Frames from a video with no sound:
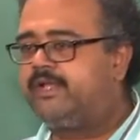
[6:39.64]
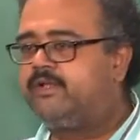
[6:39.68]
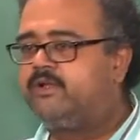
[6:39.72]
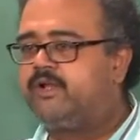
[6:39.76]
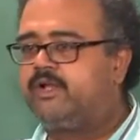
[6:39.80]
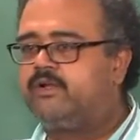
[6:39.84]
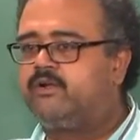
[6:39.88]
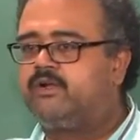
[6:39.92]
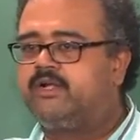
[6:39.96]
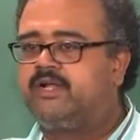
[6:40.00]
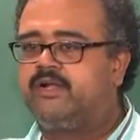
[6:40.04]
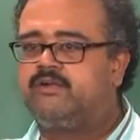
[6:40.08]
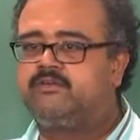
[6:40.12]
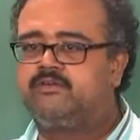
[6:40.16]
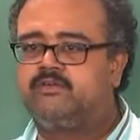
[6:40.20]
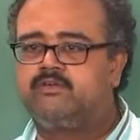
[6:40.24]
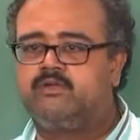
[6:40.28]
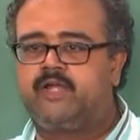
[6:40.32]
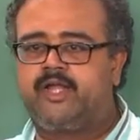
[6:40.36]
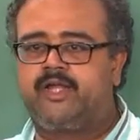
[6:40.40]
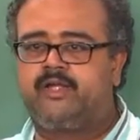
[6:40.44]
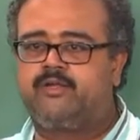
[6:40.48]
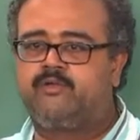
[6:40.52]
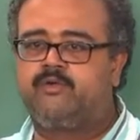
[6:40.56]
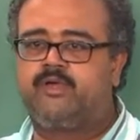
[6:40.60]
I2, I do not have to do
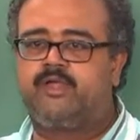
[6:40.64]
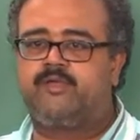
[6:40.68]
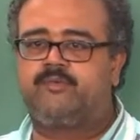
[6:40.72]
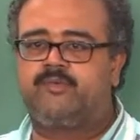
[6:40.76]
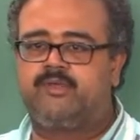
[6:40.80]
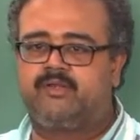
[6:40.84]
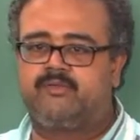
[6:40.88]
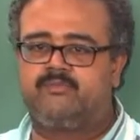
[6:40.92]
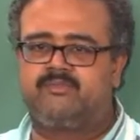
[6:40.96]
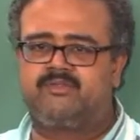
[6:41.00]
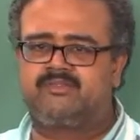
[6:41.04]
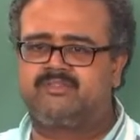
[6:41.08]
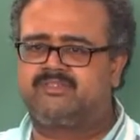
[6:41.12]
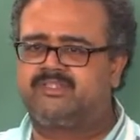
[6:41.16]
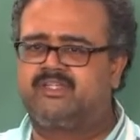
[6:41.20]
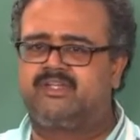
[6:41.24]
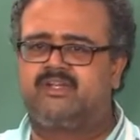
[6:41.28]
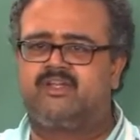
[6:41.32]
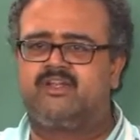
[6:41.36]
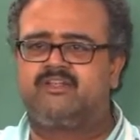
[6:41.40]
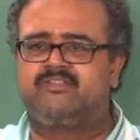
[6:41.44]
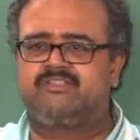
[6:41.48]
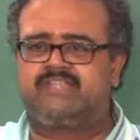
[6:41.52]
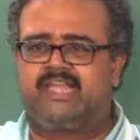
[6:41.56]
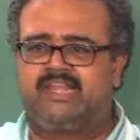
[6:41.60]
I2 I1 because they are
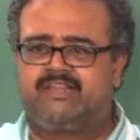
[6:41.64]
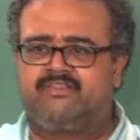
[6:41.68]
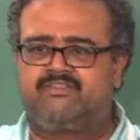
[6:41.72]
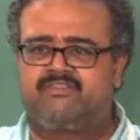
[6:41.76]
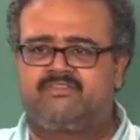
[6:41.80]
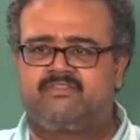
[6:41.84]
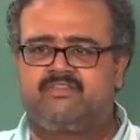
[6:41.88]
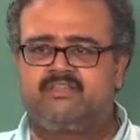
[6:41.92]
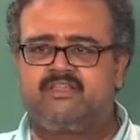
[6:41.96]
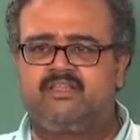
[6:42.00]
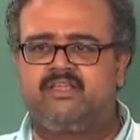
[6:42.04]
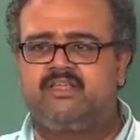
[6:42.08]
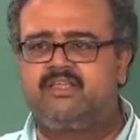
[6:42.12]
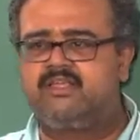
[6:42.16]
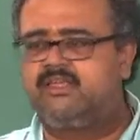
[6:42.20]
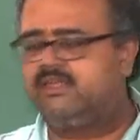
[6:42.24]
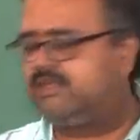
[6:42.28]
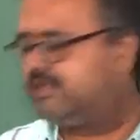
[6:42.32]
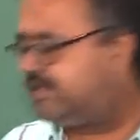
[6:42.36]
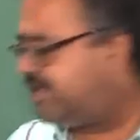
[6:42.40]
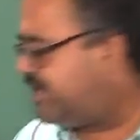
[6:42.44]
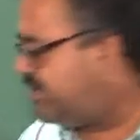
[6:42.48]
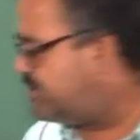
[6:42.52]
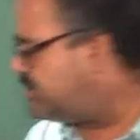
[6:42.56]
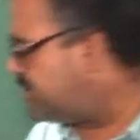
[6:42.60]
all sets,
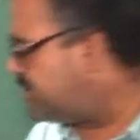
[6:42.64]
right.